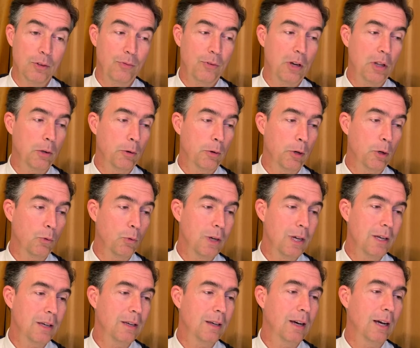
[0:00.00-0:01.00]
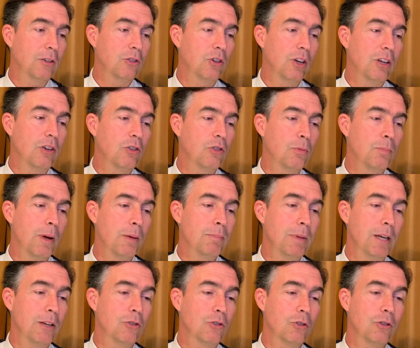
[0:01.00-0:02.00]
the following week, I changed my
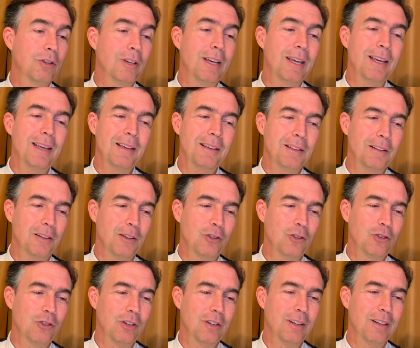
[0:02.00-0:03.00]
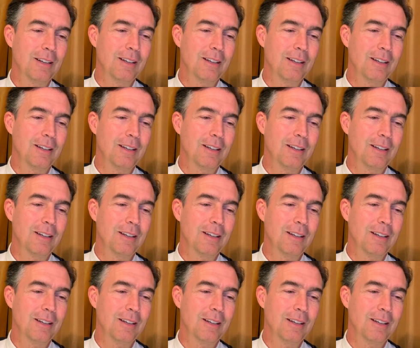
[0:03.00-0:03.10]
major to English.